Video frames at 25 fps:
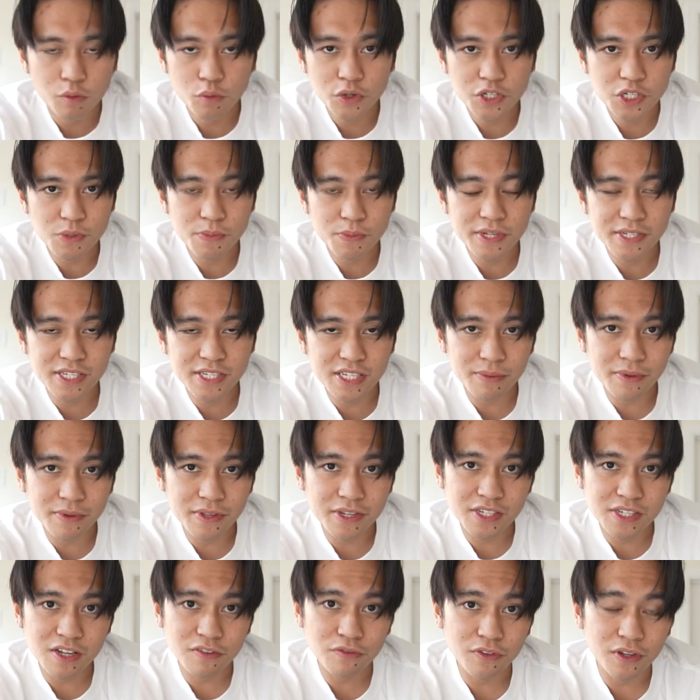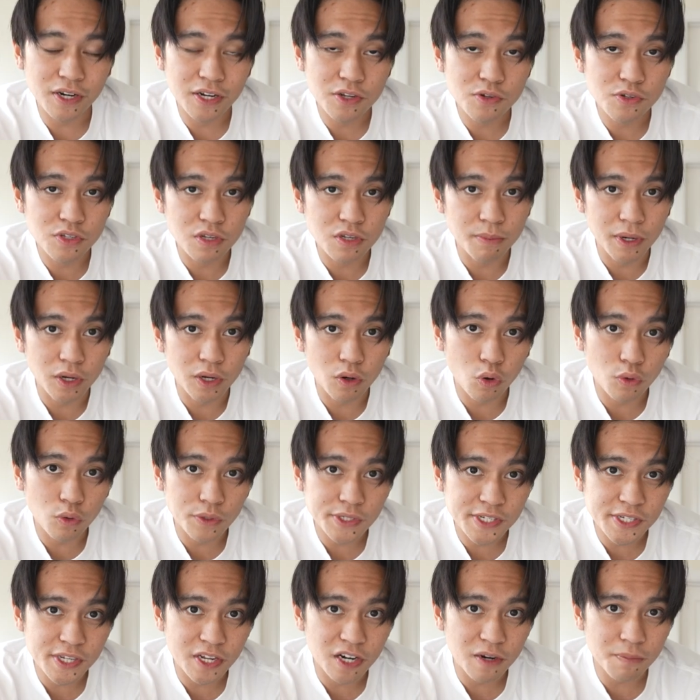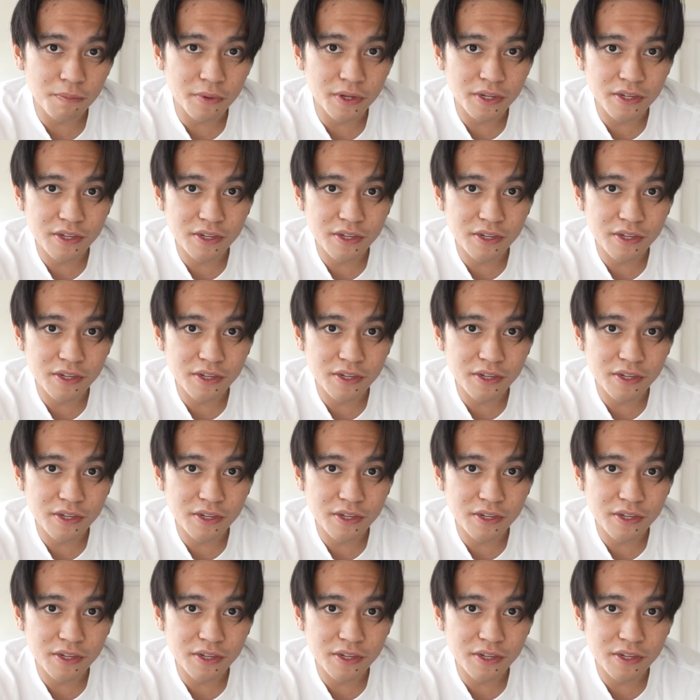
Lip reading: which means some of the stuff that I use in my old setup